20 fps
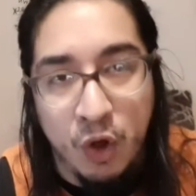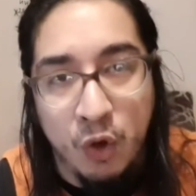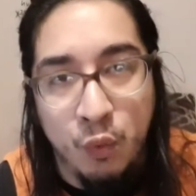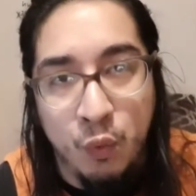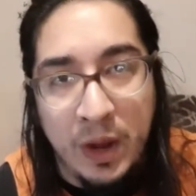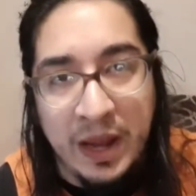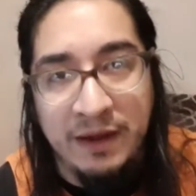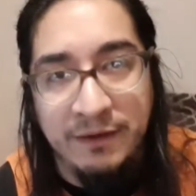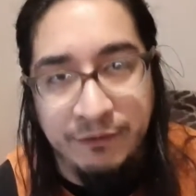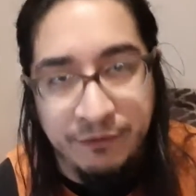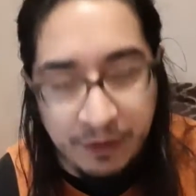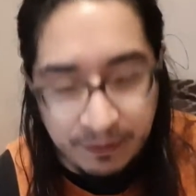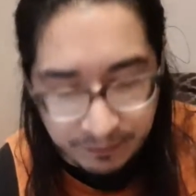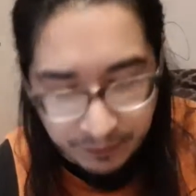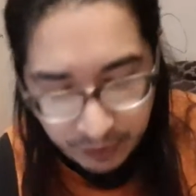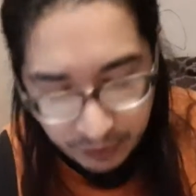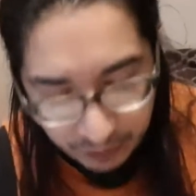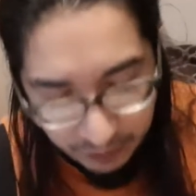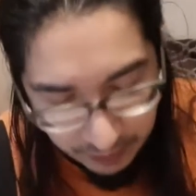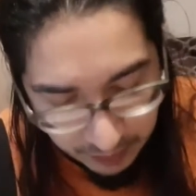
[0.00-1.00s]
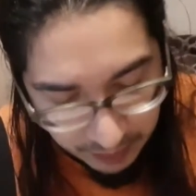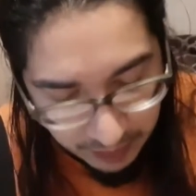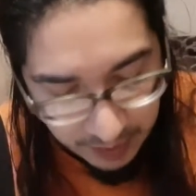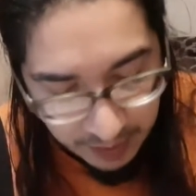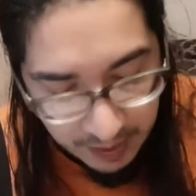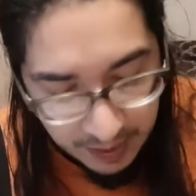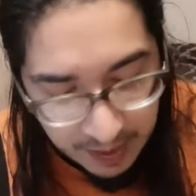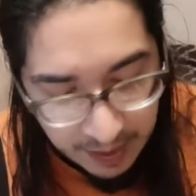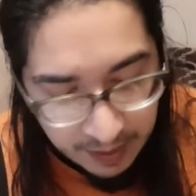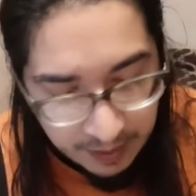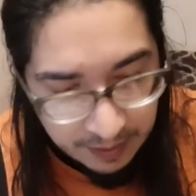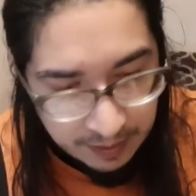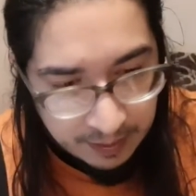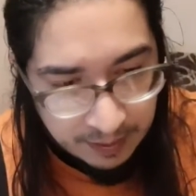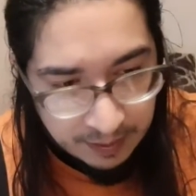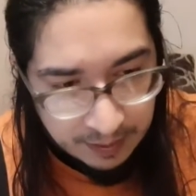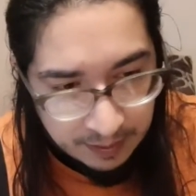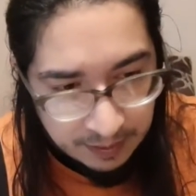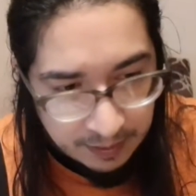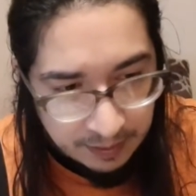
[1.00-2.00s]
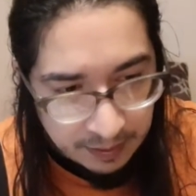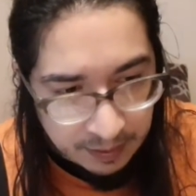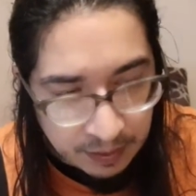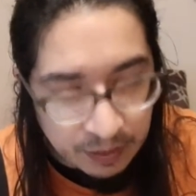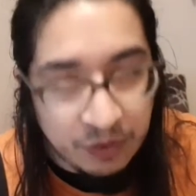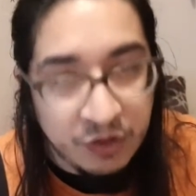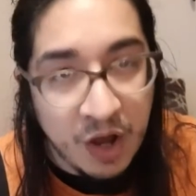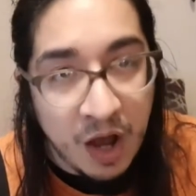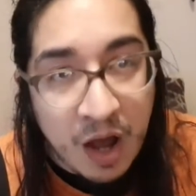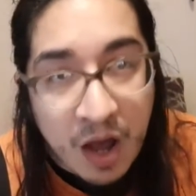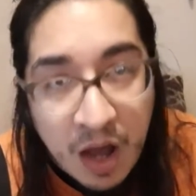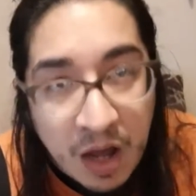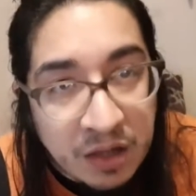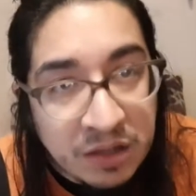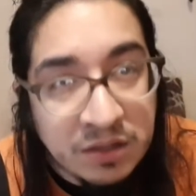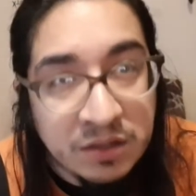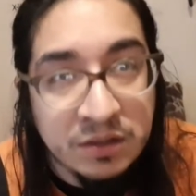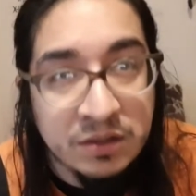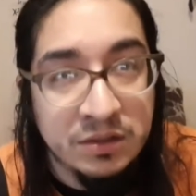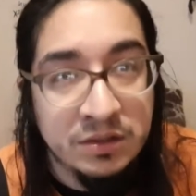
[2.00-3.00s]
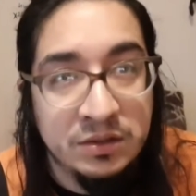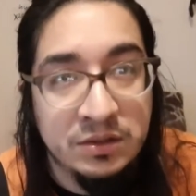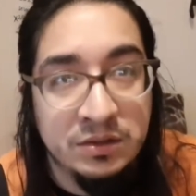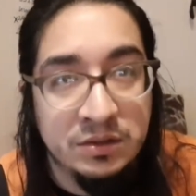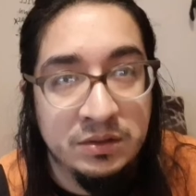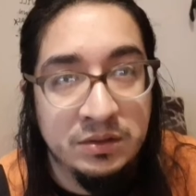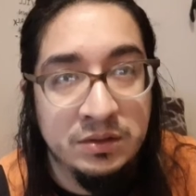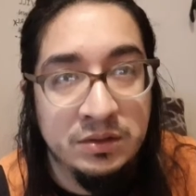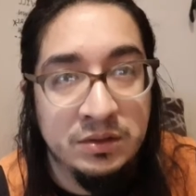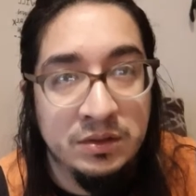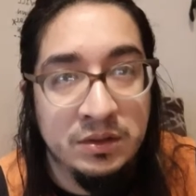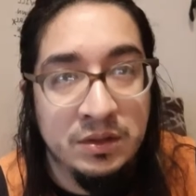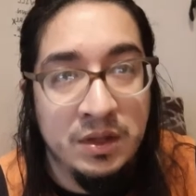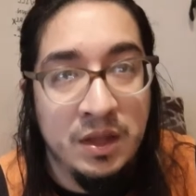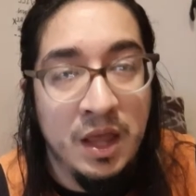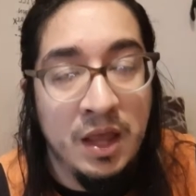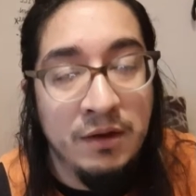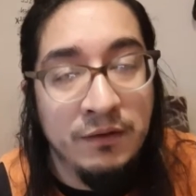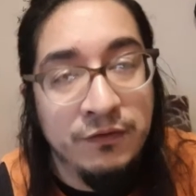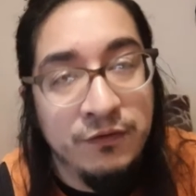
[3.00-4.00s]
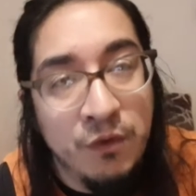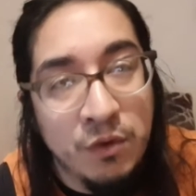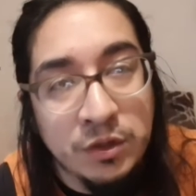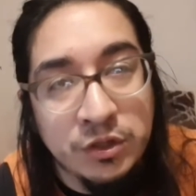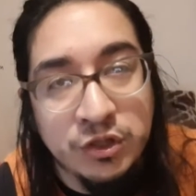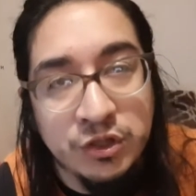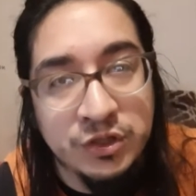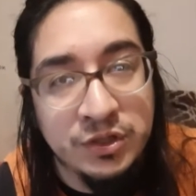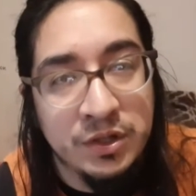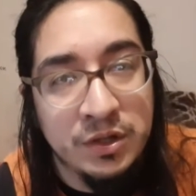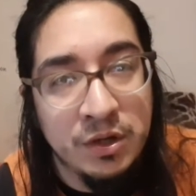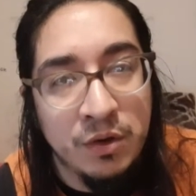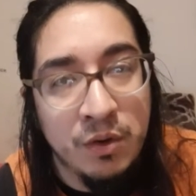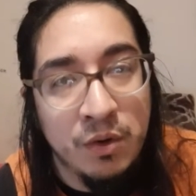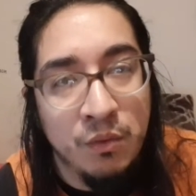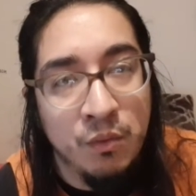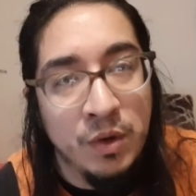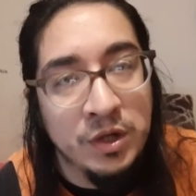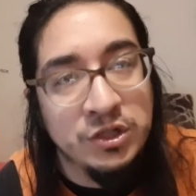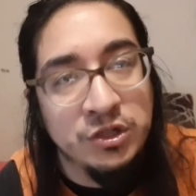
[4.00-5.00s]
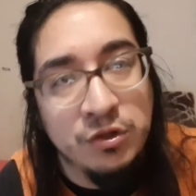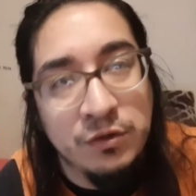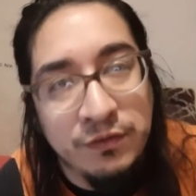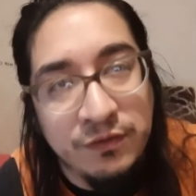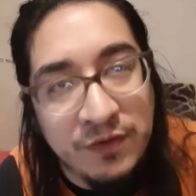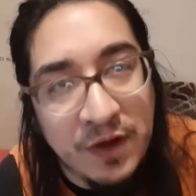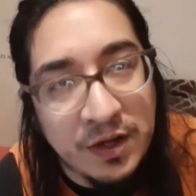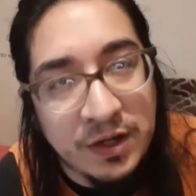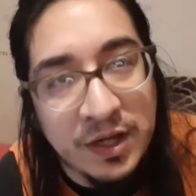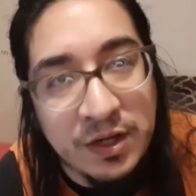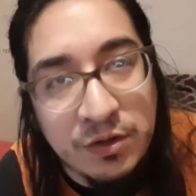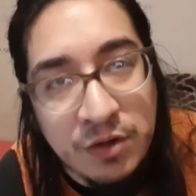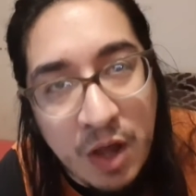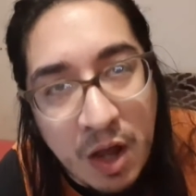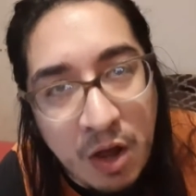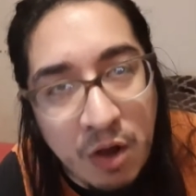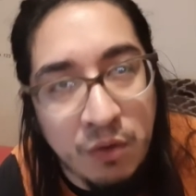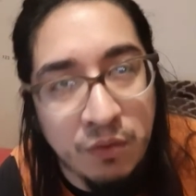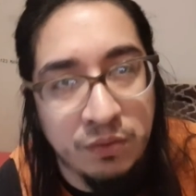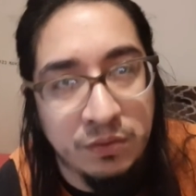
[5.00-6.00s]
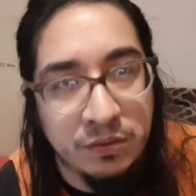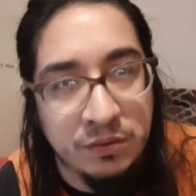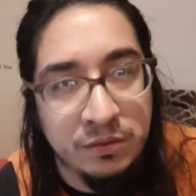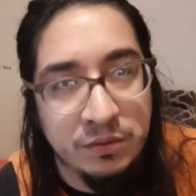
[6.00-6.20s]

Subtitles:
away from you. Duh. Enforce what you fucking know.